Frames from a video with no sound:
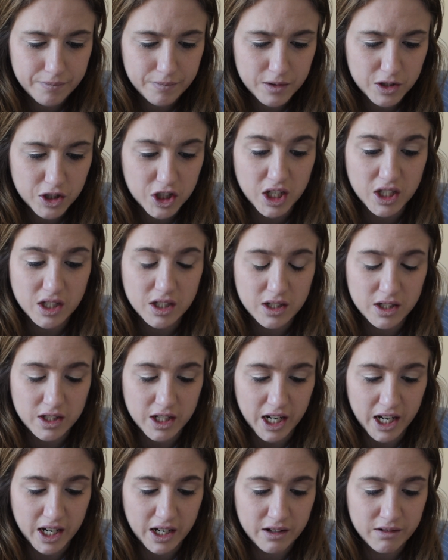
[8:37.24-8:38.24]

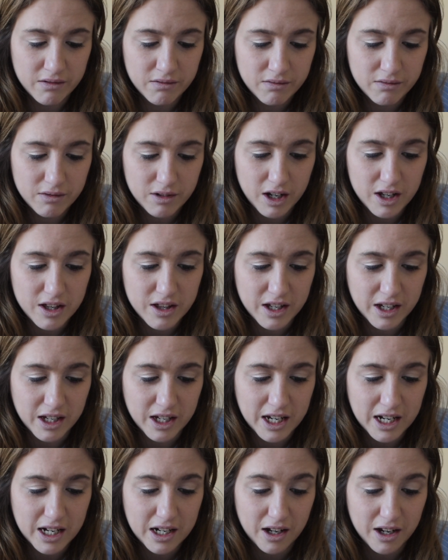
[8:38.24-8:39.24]
Justin, I think
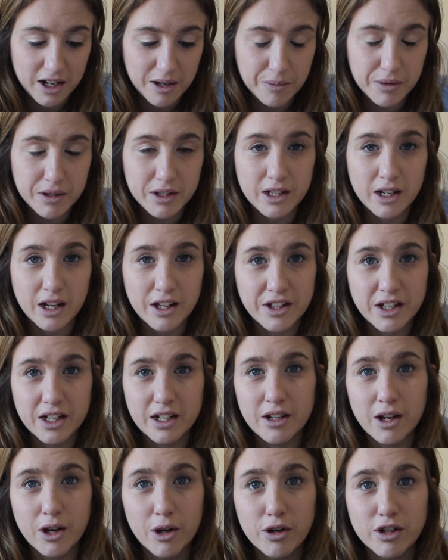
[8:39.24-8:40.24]
he liked, but then I said
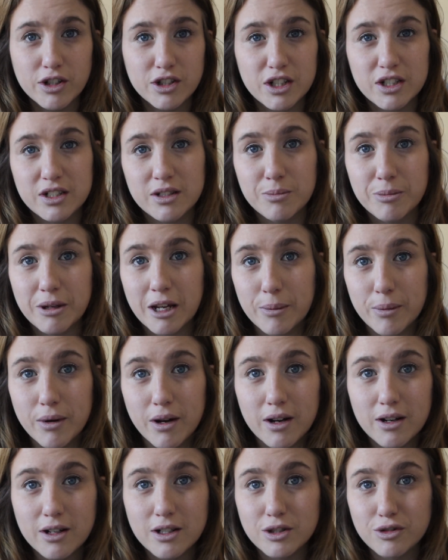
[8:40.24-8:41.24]
no because Justin
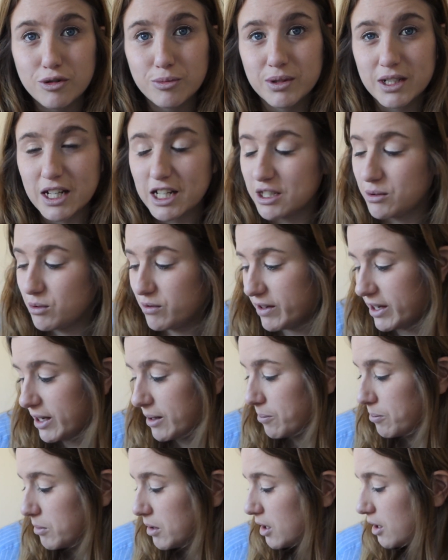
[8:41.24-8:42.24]
Bieber, because you're obsessed with
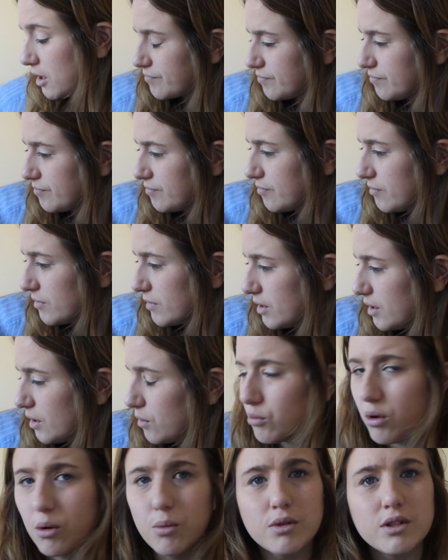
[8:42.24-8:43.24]
him.
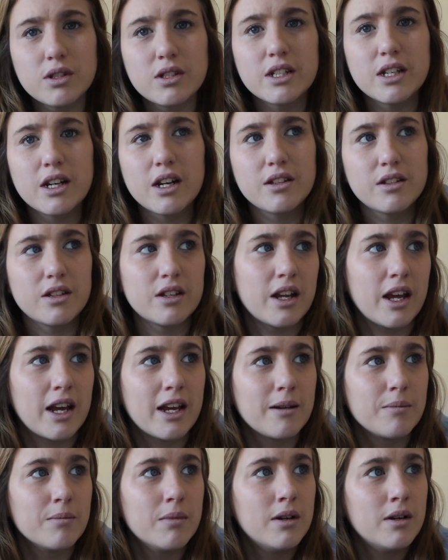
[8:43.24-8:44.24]
What was the other
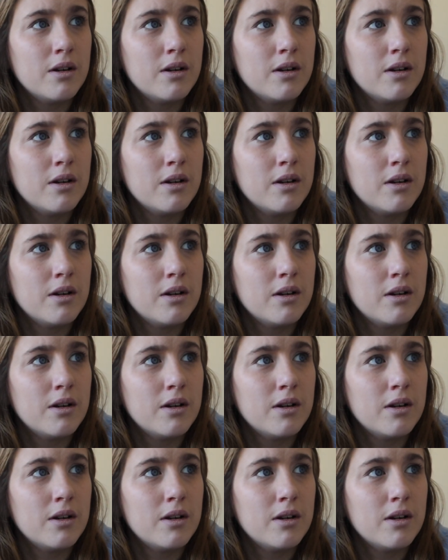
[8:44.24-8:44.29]
name?